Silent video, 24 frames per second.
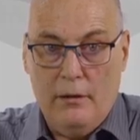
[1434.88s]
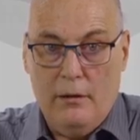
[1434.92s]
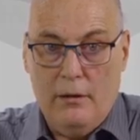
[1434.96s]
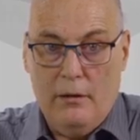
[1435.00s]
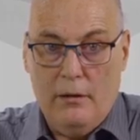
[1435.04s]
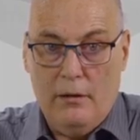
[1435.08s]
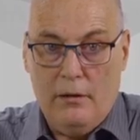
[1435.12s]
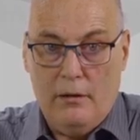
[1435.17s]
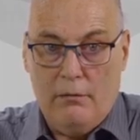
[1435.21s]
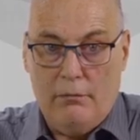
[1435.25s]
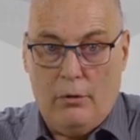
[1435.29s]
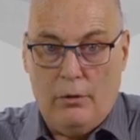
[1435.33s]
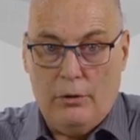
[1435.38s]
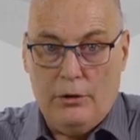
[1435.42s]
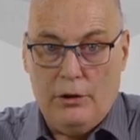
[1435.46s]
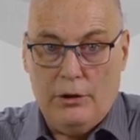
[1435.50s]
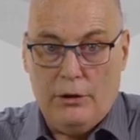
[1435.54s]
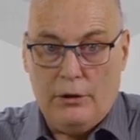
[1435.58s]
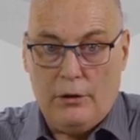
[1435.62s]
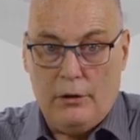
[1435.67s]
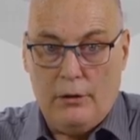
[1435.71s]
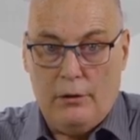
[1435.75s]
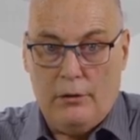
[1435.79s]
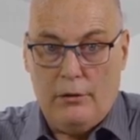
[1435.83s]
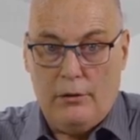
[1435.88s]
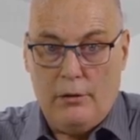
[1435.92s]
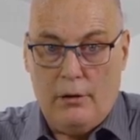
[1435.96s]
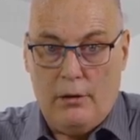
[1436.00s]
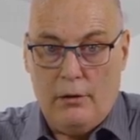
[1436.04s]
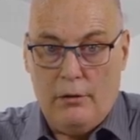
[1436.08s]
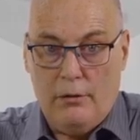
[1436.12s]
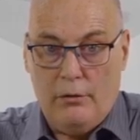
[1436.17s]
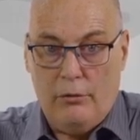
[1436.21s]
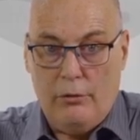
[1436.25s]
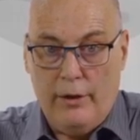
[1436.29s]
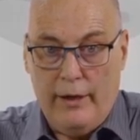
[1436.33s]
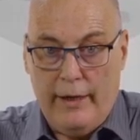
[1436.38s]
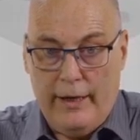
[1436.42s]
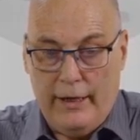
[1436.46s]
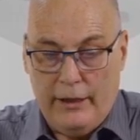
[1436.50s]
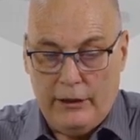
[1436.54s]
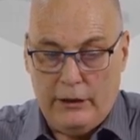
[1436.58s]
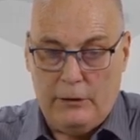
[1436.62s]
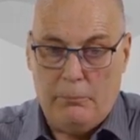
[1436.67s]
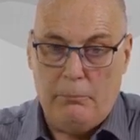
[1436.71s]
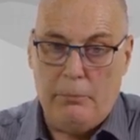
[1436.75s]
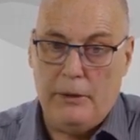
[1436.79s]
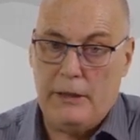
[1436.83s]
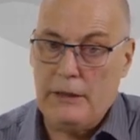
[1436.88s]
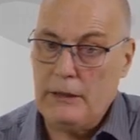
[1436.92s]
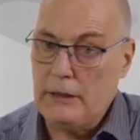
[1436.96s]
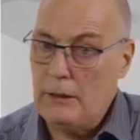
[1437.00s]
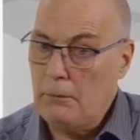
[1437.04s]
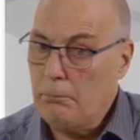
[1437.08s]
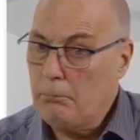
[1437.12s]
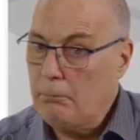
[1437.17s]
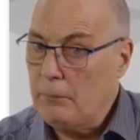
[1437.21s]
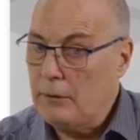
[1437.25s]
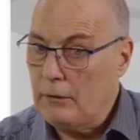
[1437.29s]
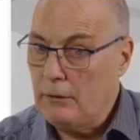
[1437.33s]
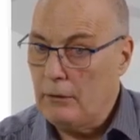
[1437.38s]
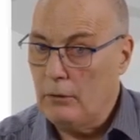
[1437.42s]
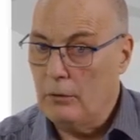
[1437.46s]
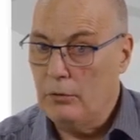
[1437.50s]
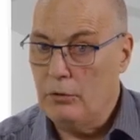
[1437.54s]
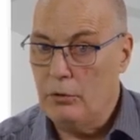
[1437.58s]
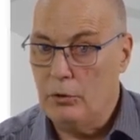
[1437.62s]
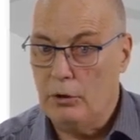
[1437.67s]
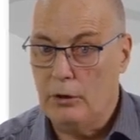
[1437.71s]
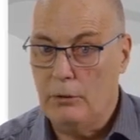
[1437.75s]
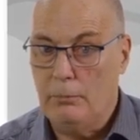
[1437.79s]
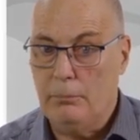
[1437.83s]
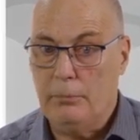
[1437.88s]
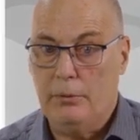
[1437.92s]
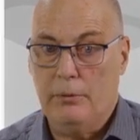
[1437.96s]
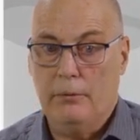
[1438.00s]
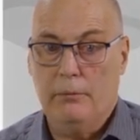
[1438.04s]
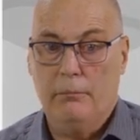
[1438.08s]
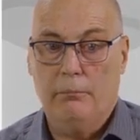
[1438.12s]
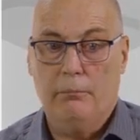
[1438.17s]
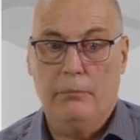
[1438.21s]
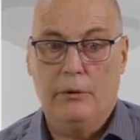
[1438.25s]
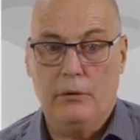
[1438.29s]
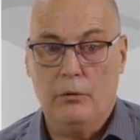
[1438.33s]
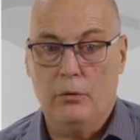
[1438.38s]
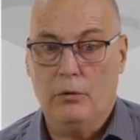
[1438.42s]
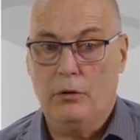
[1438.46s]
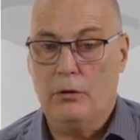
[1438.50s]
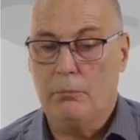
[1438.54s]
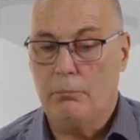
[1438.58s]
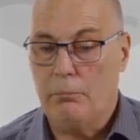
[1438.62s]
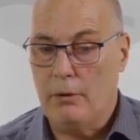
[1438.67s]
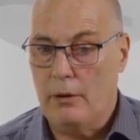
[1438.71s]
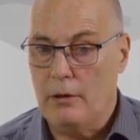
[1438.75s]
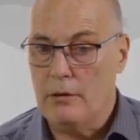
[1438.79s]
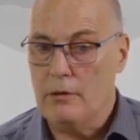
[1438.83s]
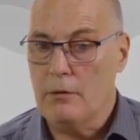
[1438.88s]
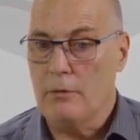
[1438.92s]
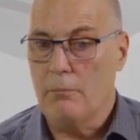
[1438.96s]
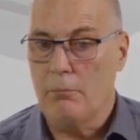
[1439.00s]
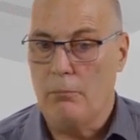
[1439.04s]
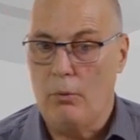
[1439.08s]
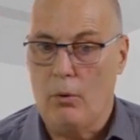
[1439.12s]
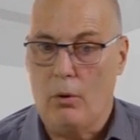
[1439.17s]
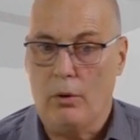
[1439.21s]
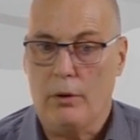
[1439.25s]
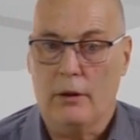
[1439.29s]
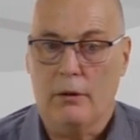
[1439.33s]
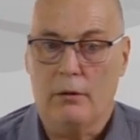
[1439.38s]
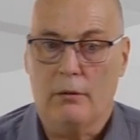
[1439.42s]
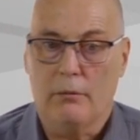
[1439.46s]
the voltages go down, the relay actually picks up, but no trip because the power swing blocking